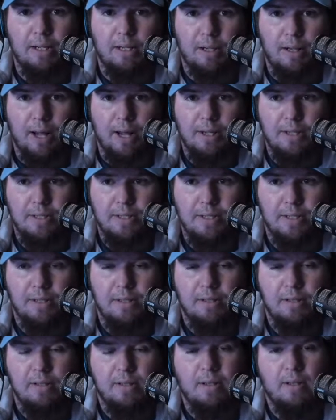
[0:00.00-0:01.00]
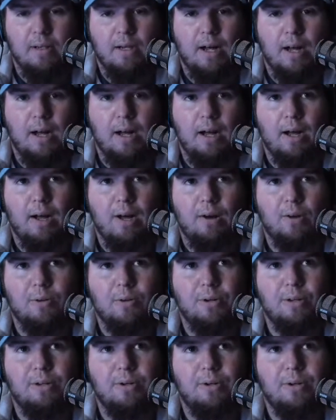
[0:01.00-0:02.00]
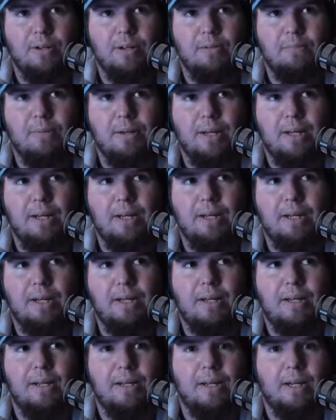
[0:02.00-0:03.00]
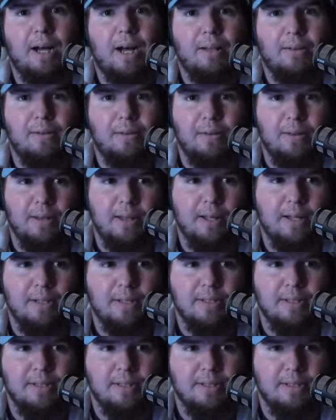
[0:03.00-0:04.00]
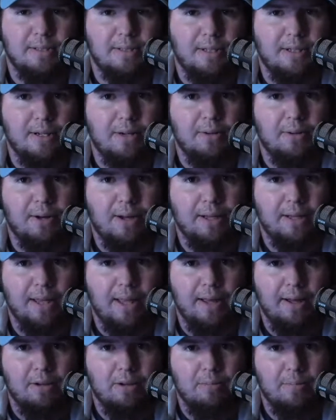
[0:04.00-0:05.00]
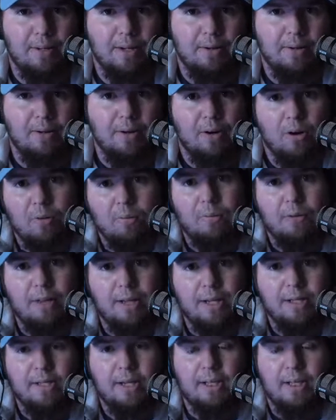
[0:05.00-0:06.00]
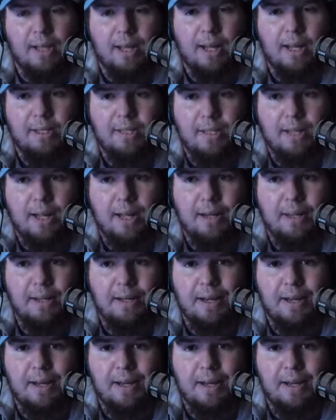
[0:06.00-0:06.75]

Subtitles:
less. Or there could be other things, at the helm here. And hopefully that's not the case. At the end of the